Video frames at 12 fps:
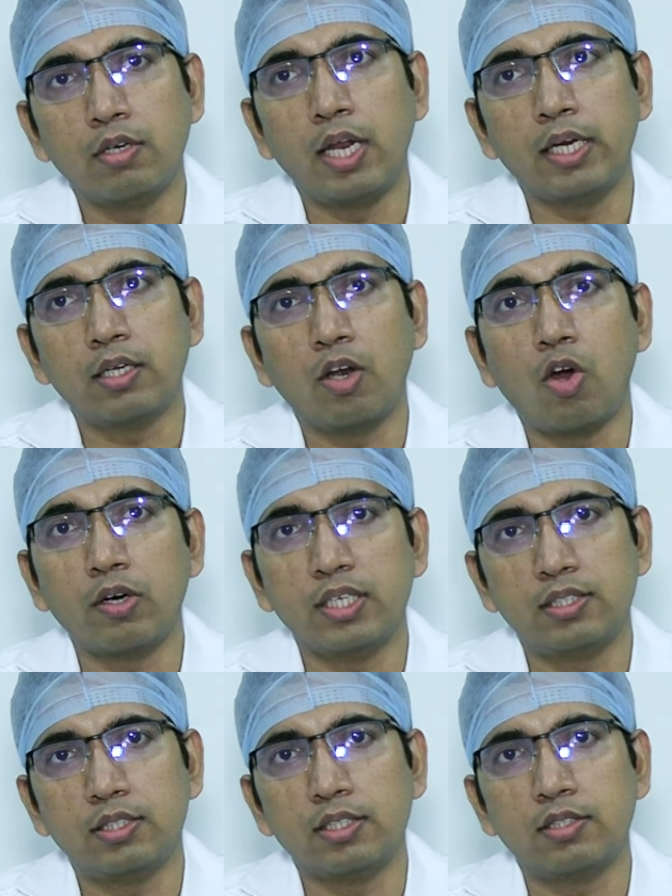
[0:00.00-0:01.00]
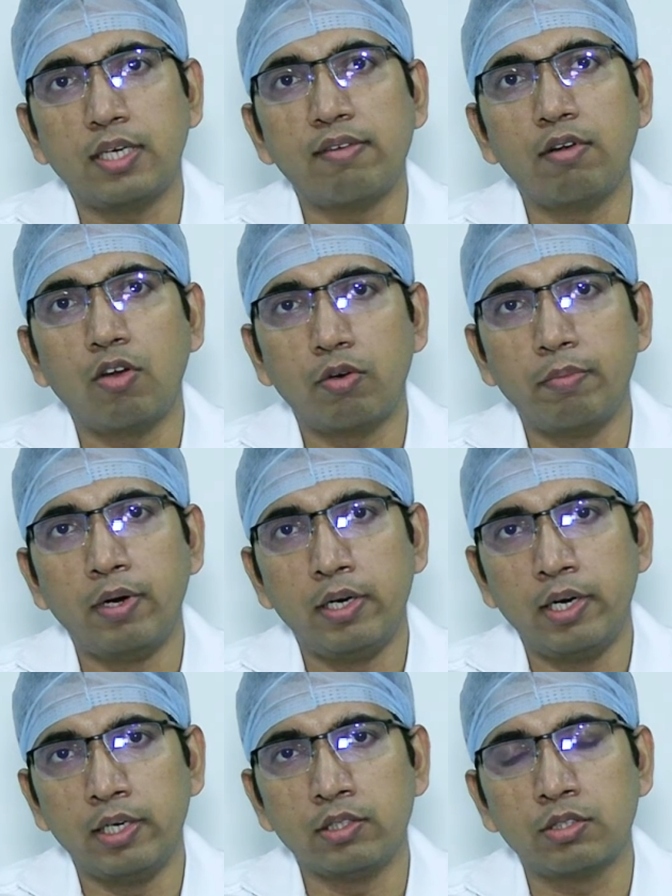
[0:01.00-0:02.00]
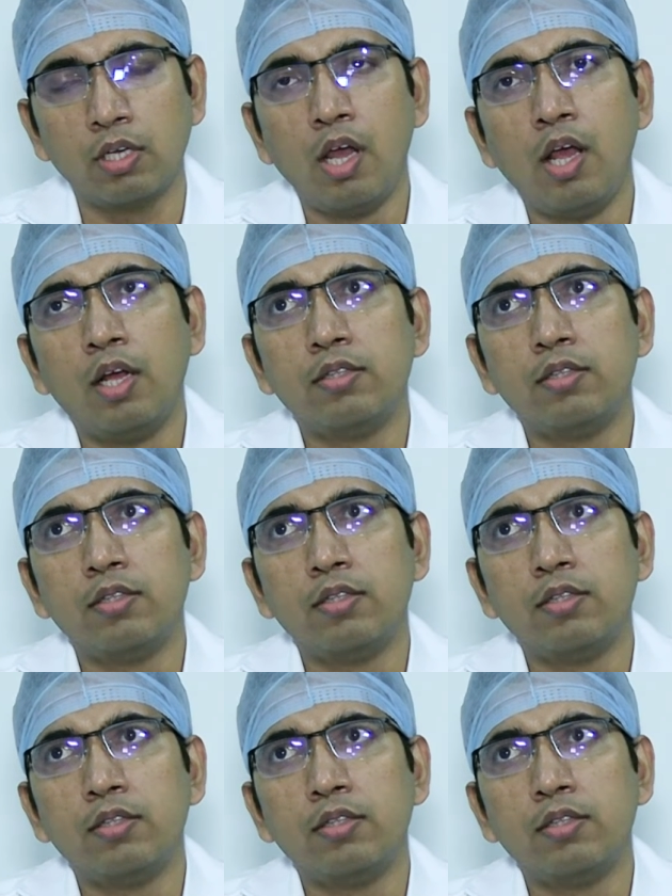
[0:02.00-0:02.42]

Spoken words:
like long distance travel or bed rest,